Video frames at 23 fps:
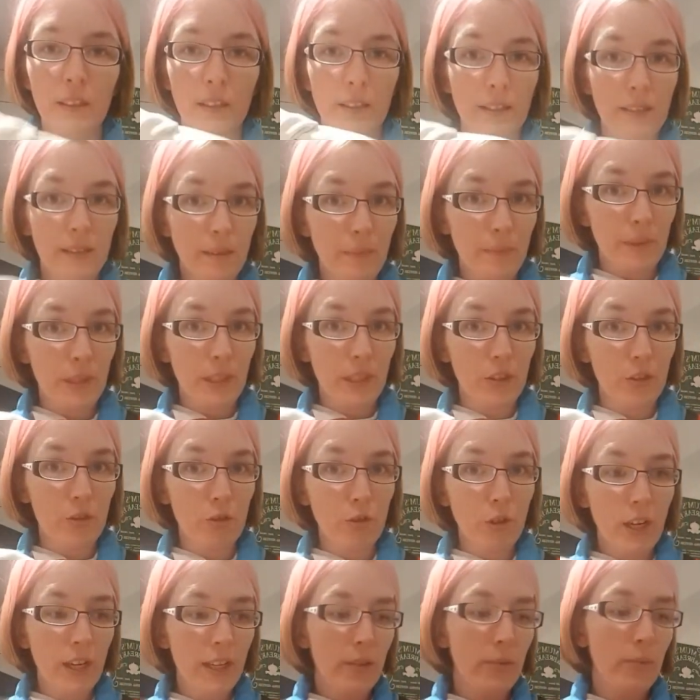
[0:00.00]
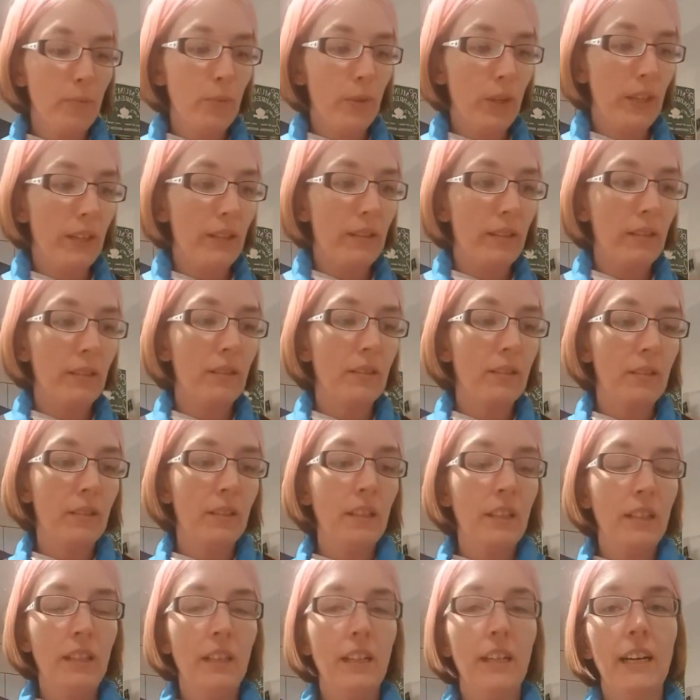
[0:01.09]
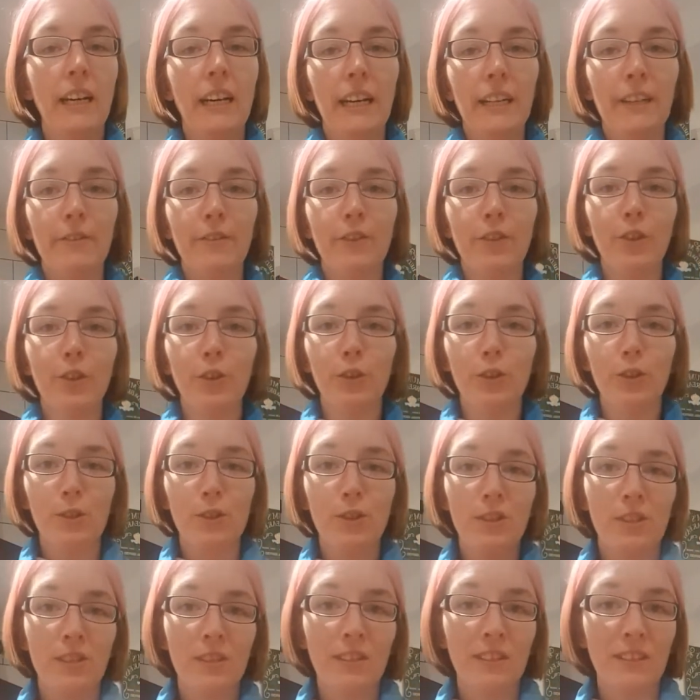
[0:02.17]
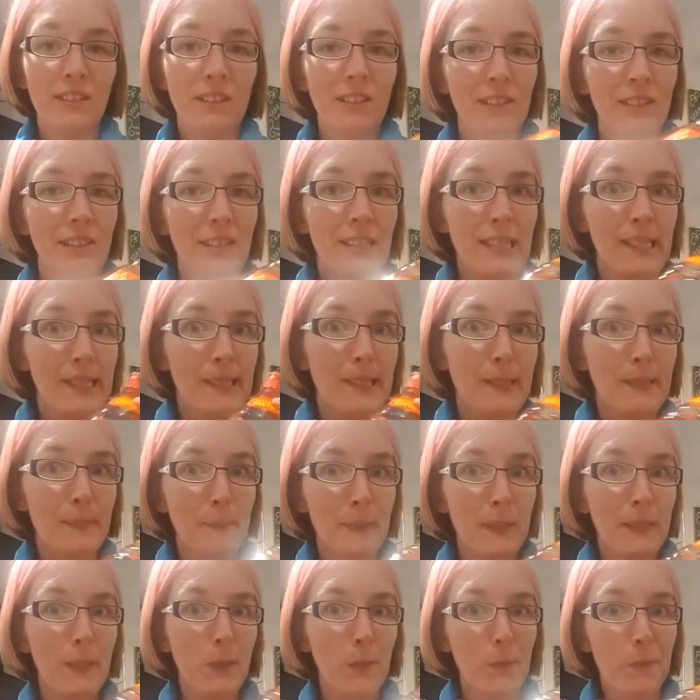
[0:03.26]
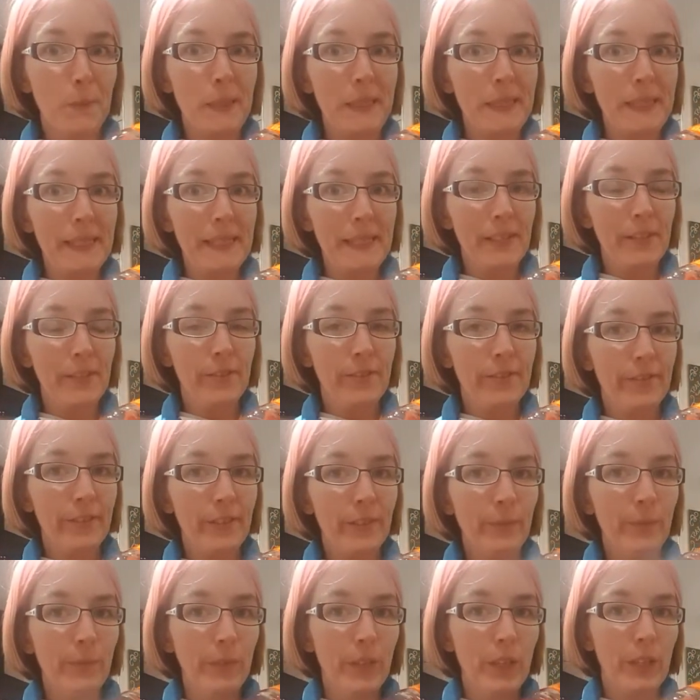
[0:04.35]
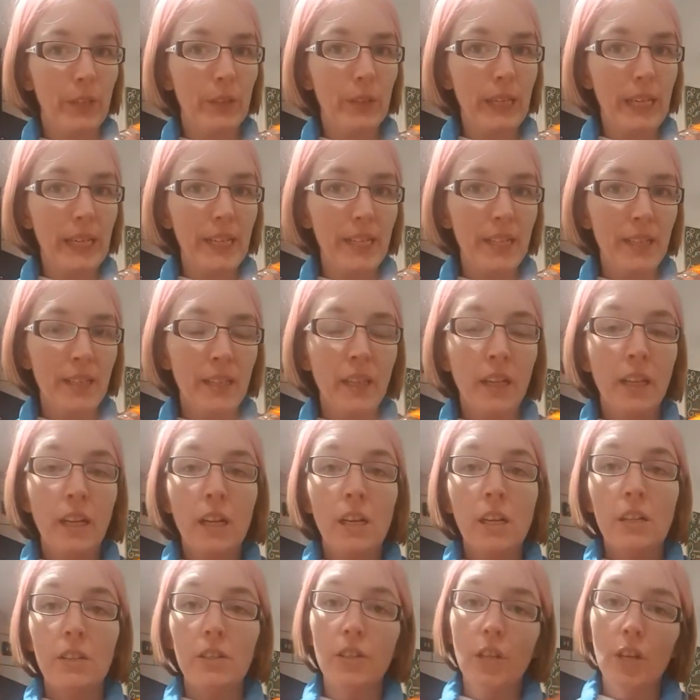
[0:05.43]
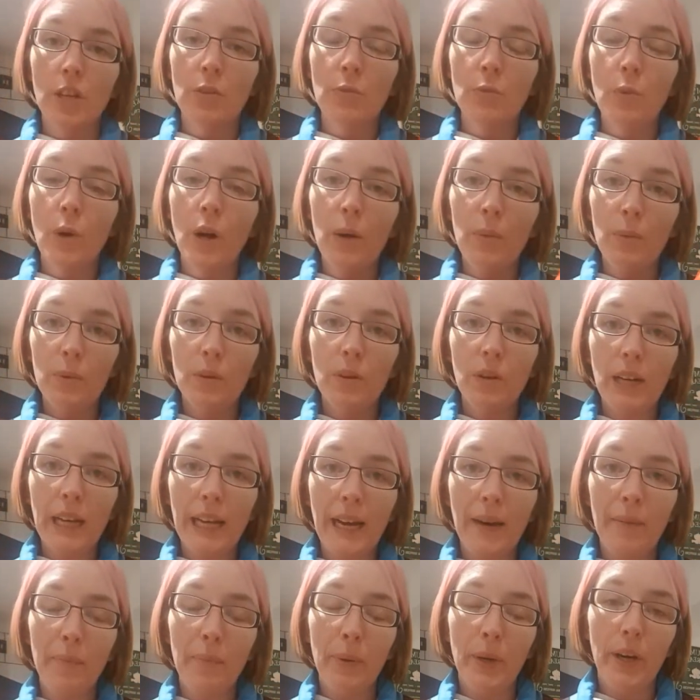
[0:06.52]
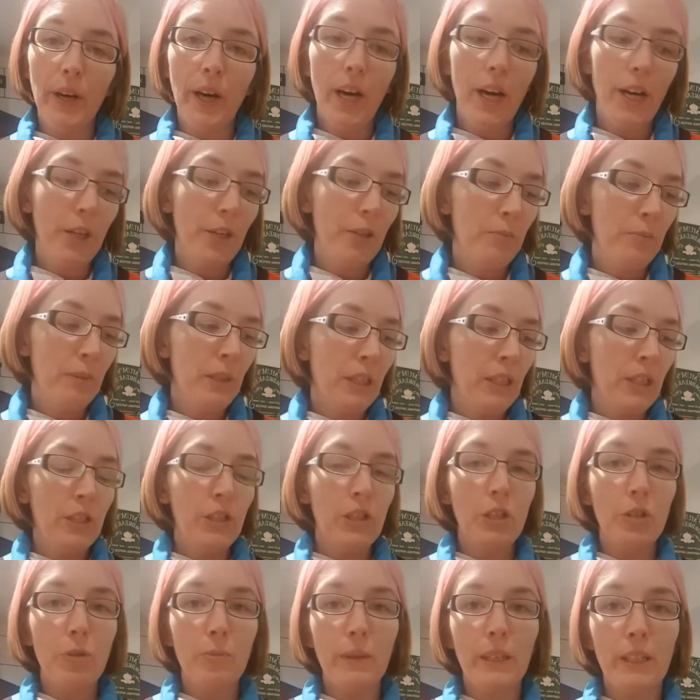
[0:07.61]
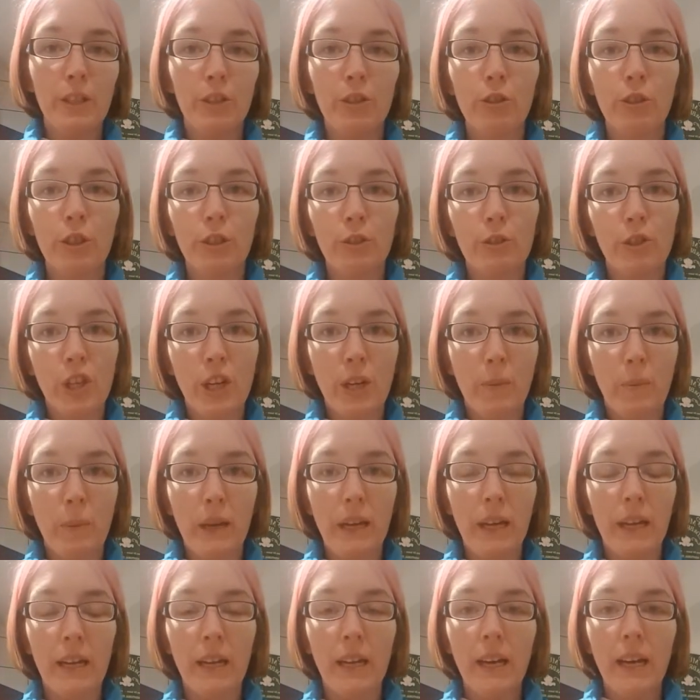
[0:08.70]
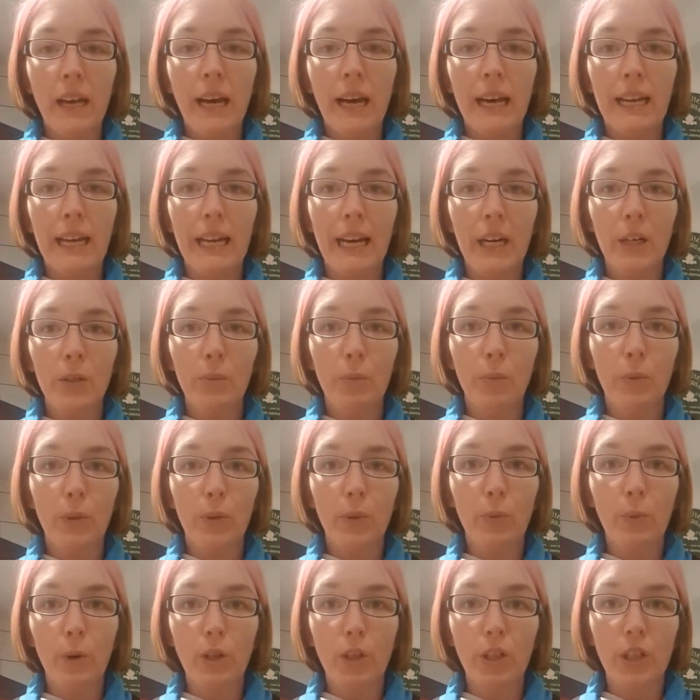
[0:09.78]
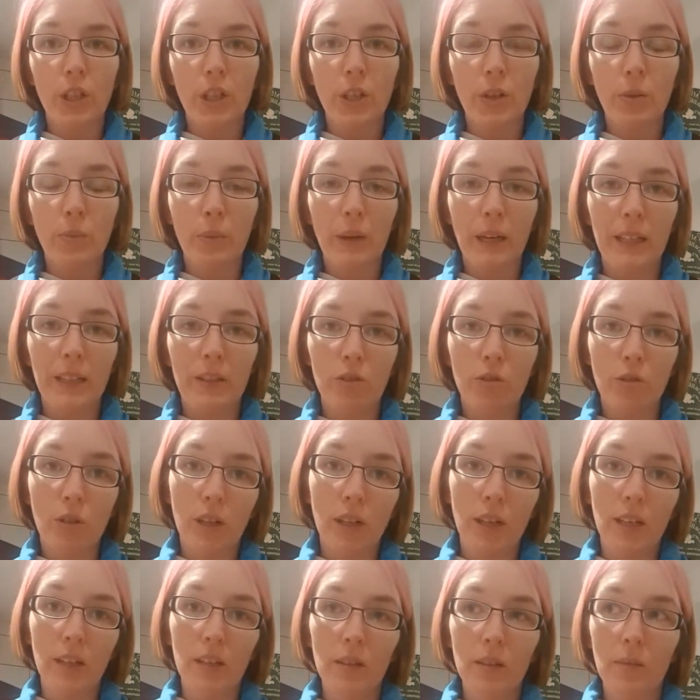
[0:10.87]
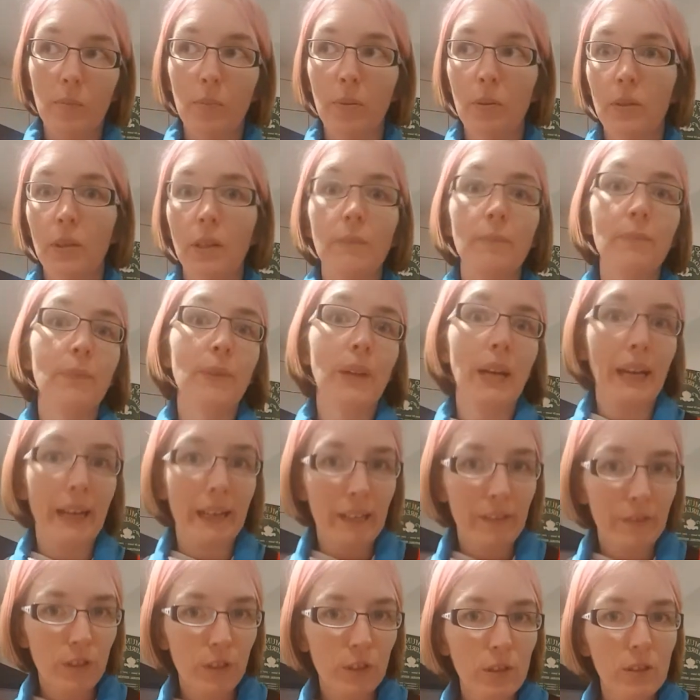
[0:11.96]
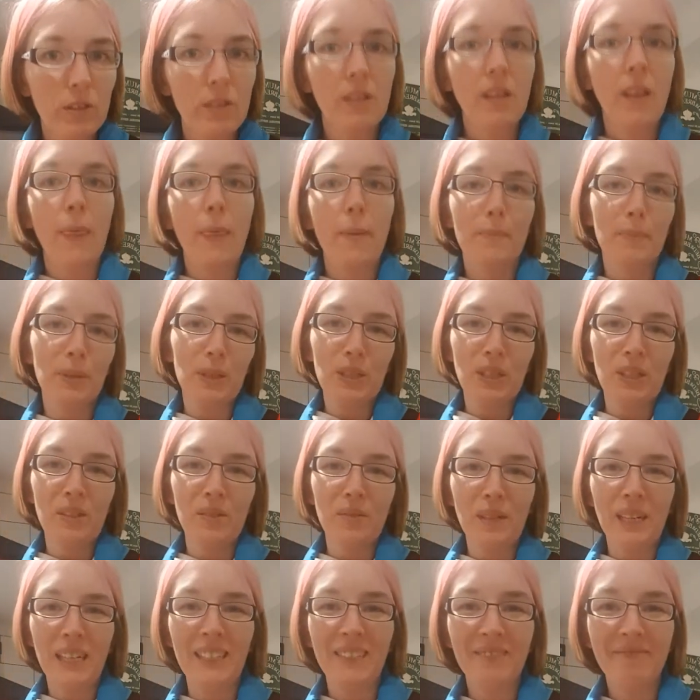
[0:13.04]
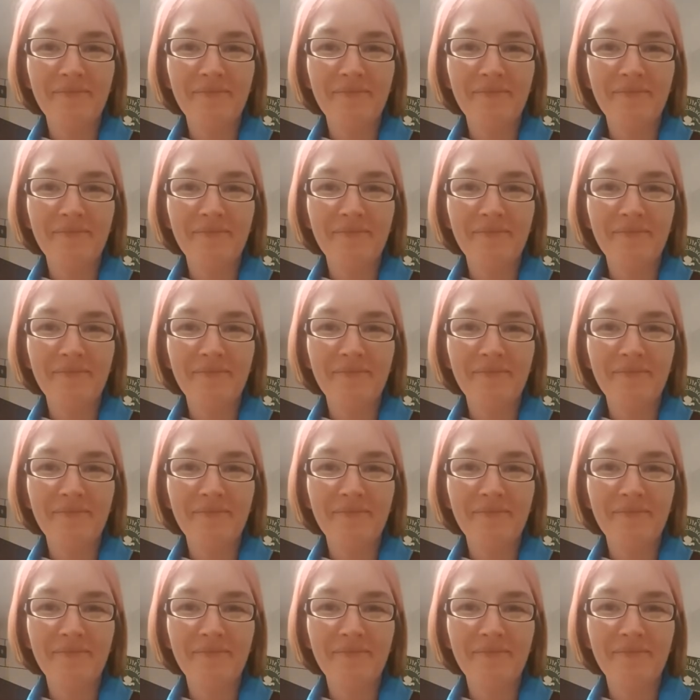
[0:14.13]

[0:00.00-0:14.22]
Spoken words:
something to dry them with, and of course, some soapy stuff. Okay, so while we're on camp at home, do make sure you chip in and help with the washing up and the drying up, and of course, the putting away.